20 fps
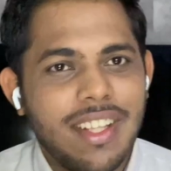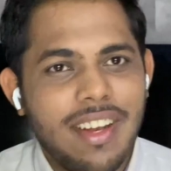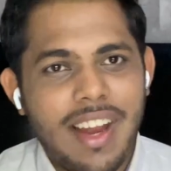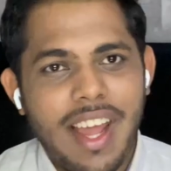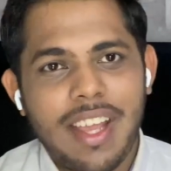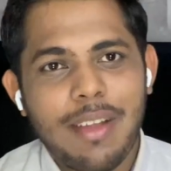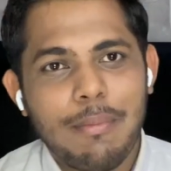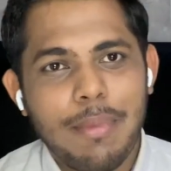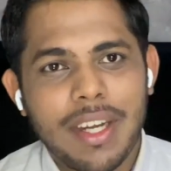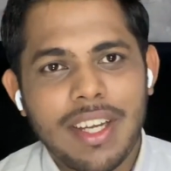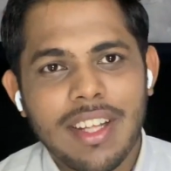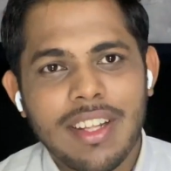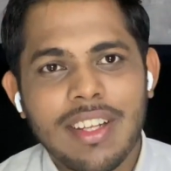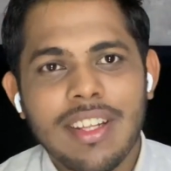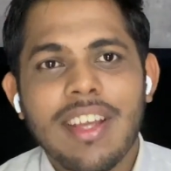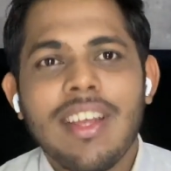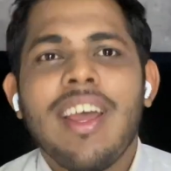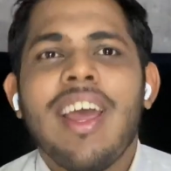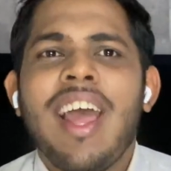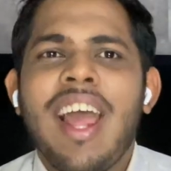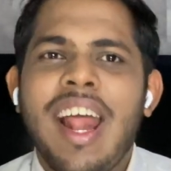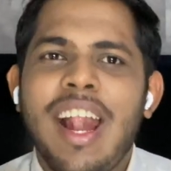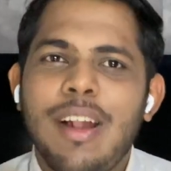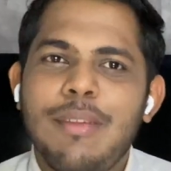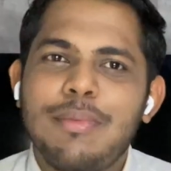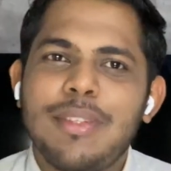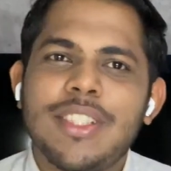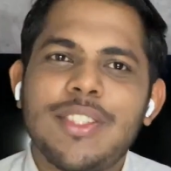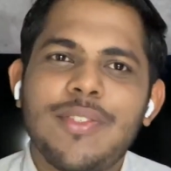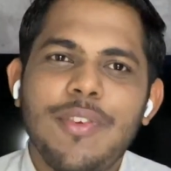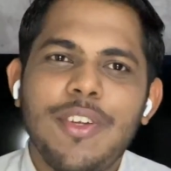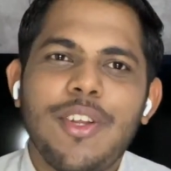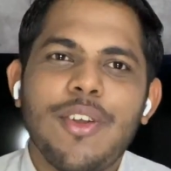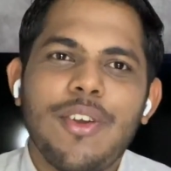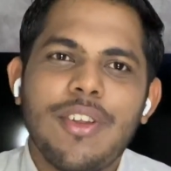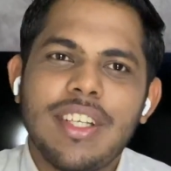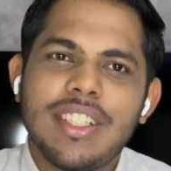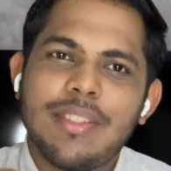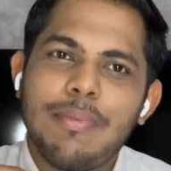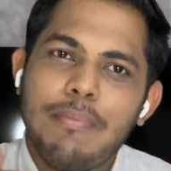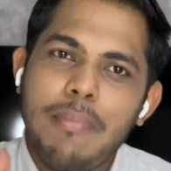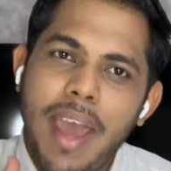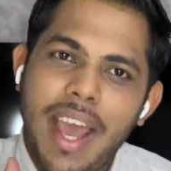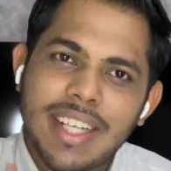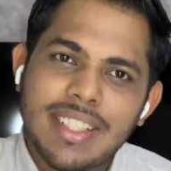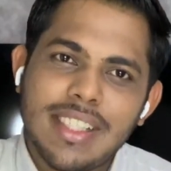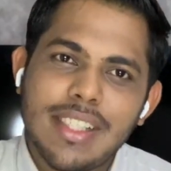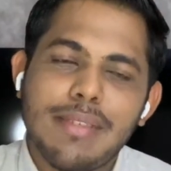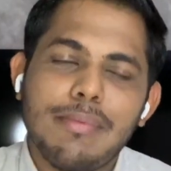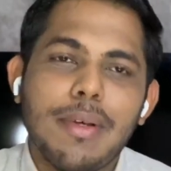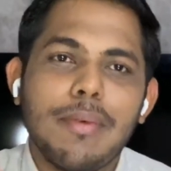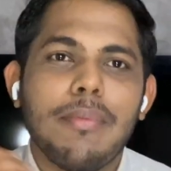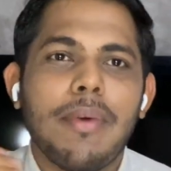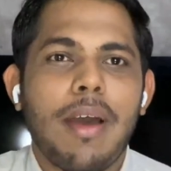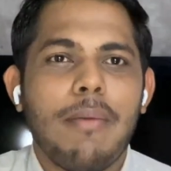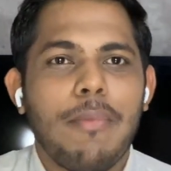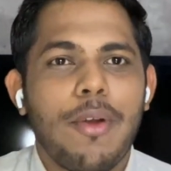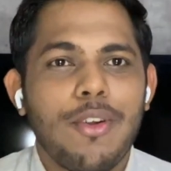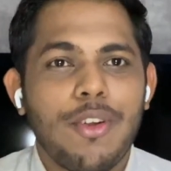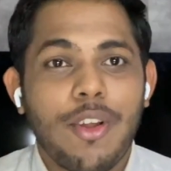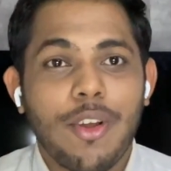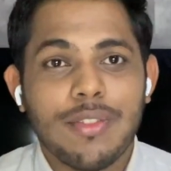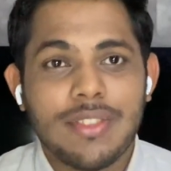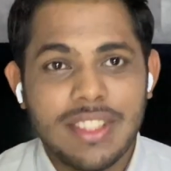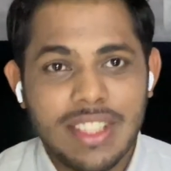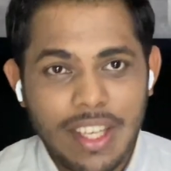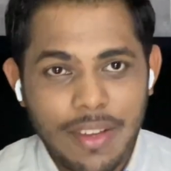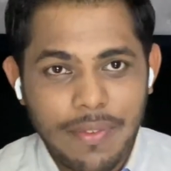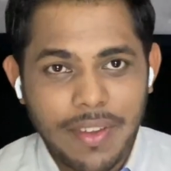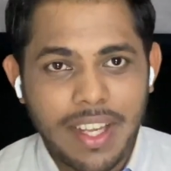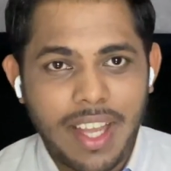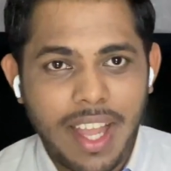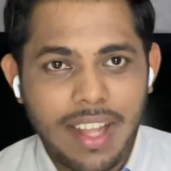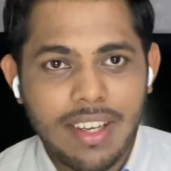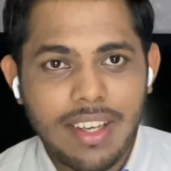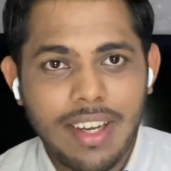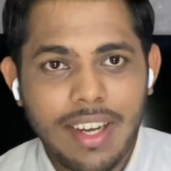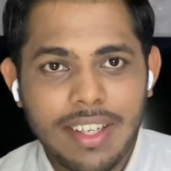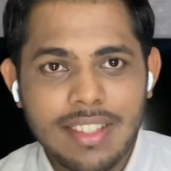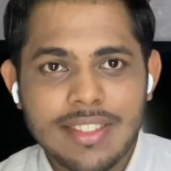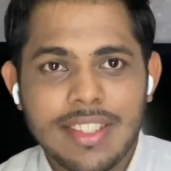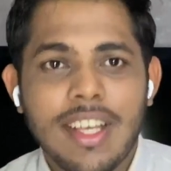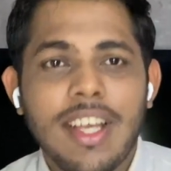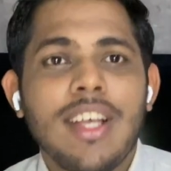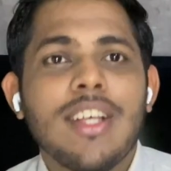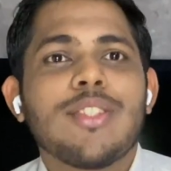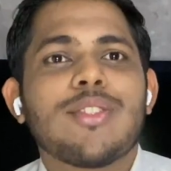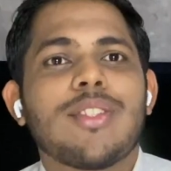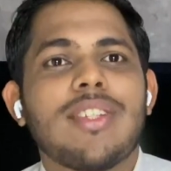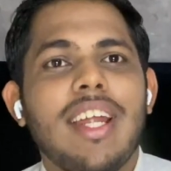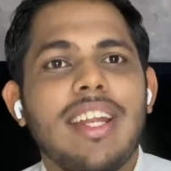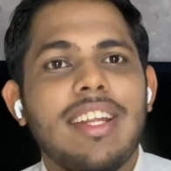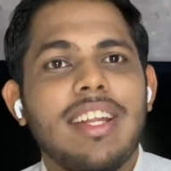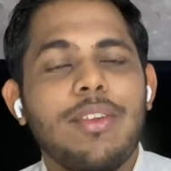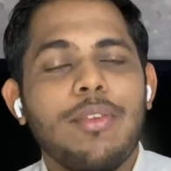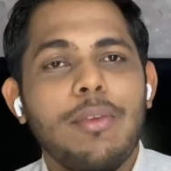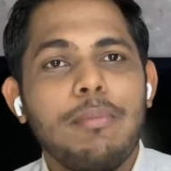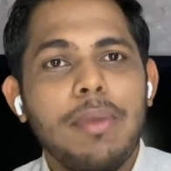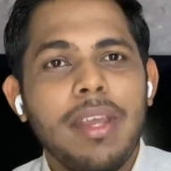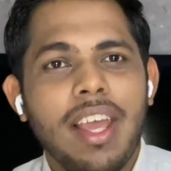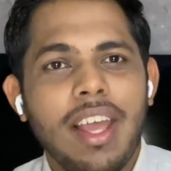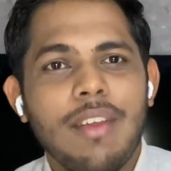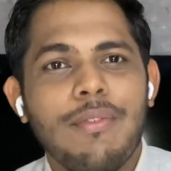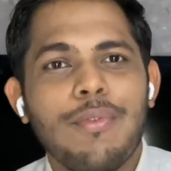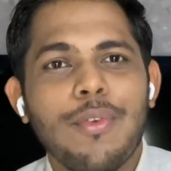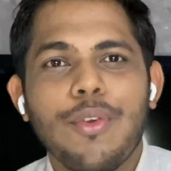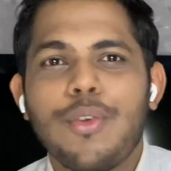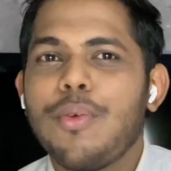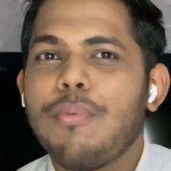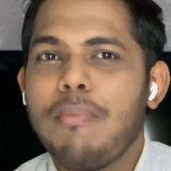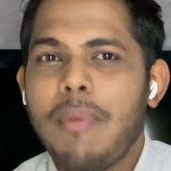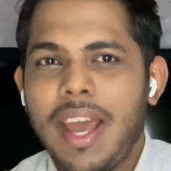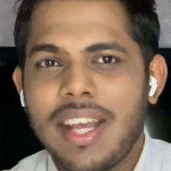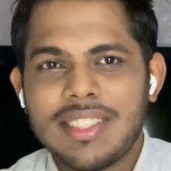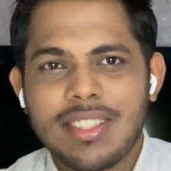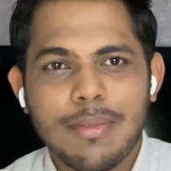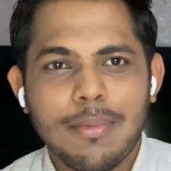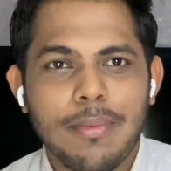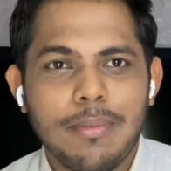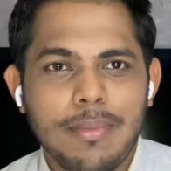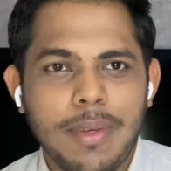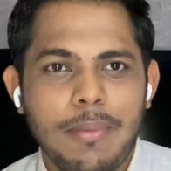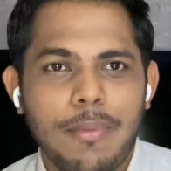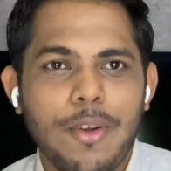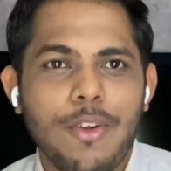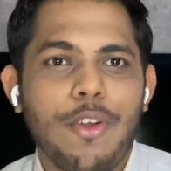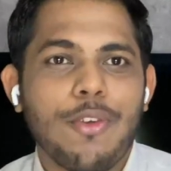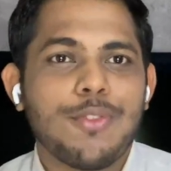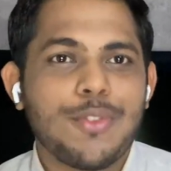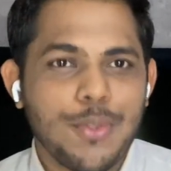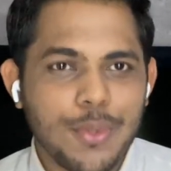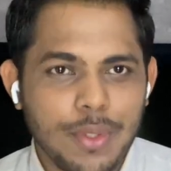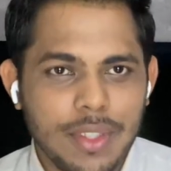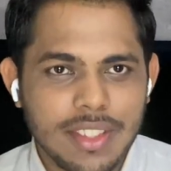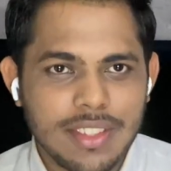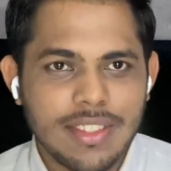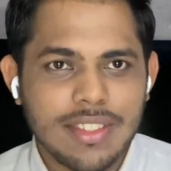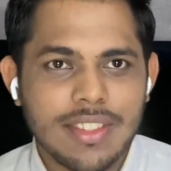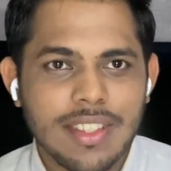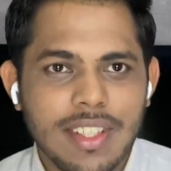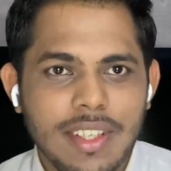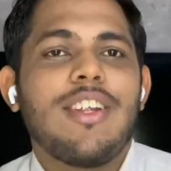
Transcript: like button. Help this video reach maximum amount of CFA candidates so that it will be helpful to maximum amount of students.